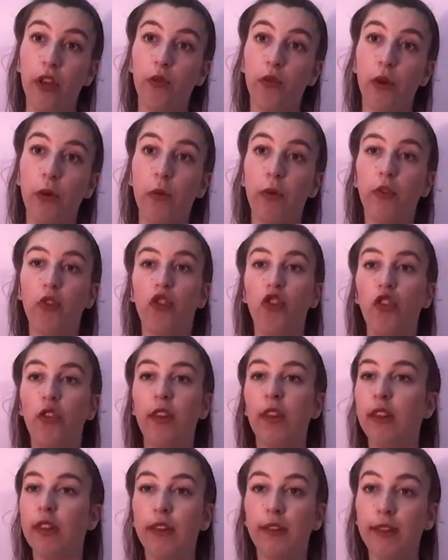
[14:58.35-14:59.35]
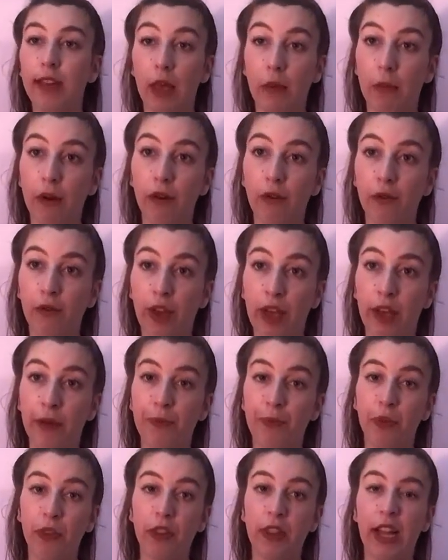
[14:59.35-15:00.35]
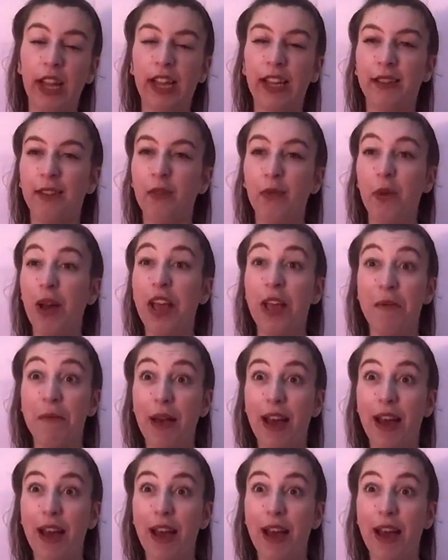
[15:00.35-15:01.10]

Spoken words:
so I wasn't just in the same outfit like a sweaty